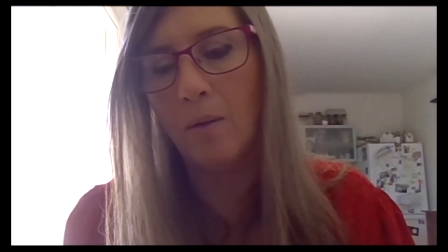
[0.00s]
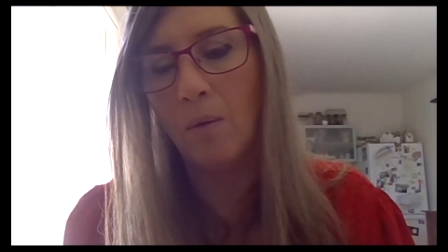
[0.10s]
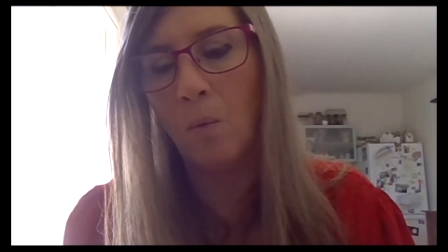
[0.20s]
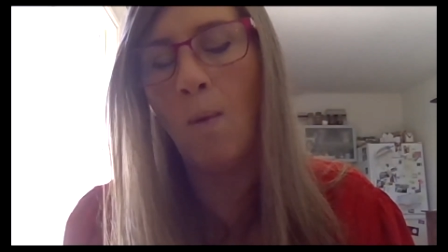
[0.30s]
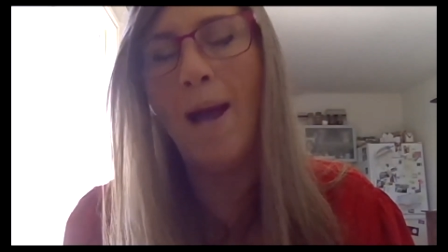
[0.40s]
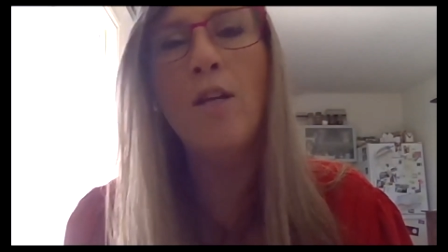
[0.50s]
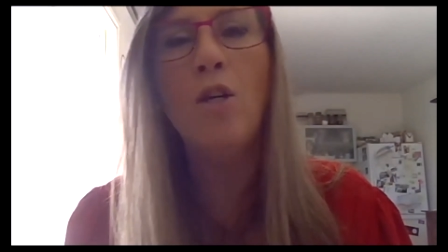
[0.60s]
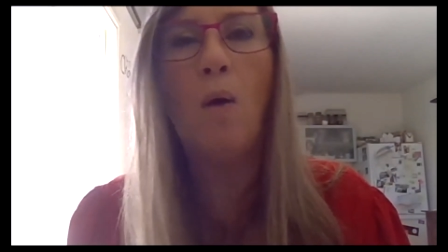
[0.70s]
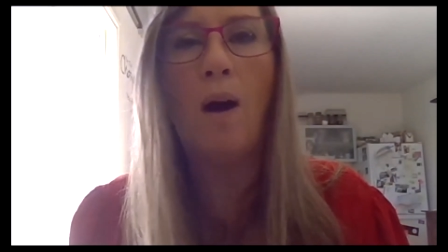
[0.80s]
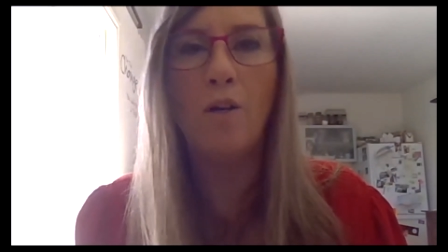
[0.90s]
when
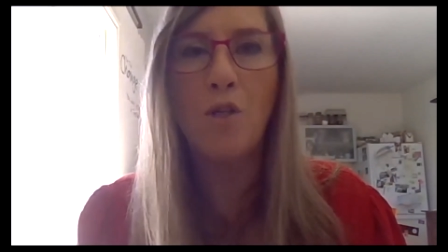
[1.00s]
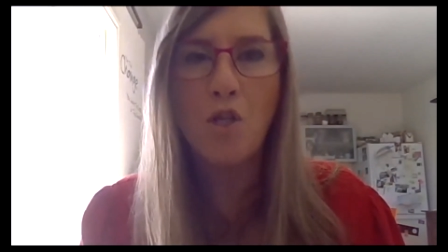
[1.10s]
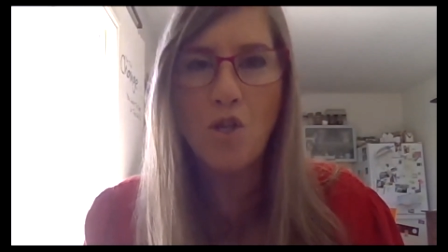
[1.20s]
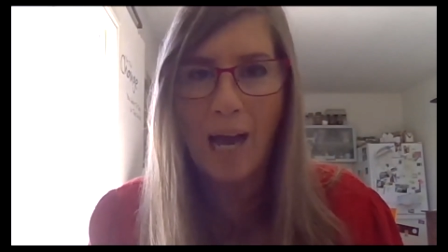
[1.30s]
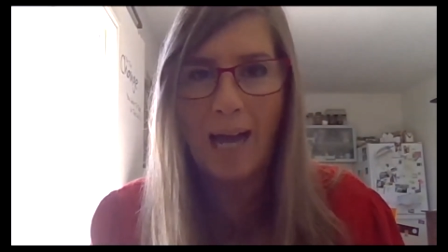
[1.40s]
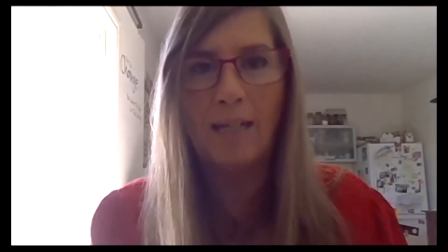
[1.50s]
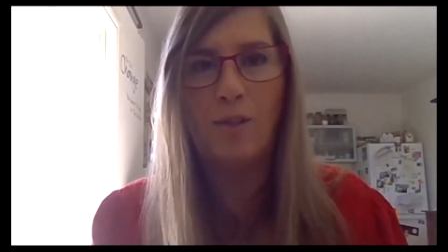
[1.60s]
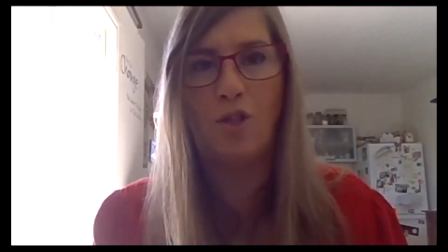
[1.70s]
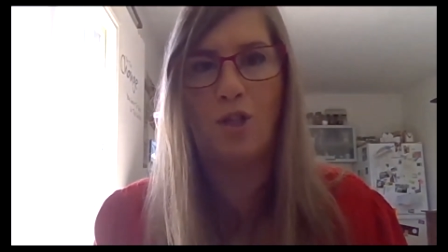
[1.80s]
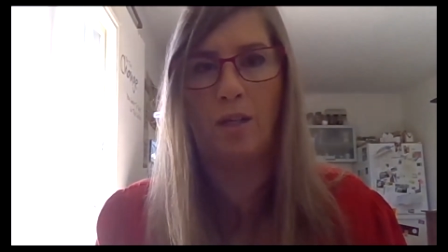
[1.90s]
you are
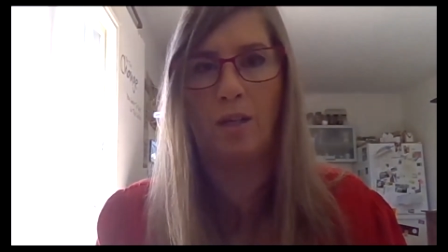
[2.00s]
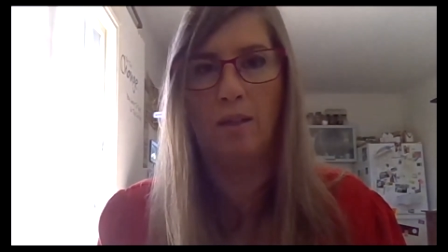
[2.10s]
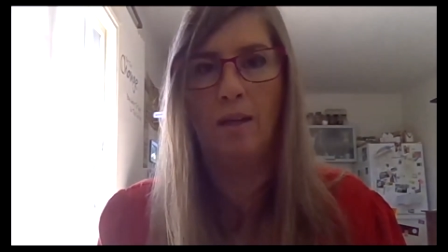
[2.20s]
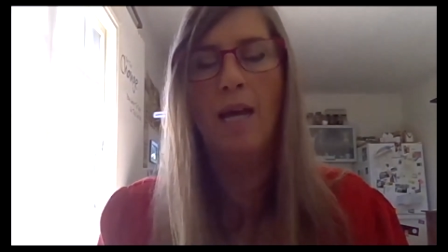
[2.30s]
challenging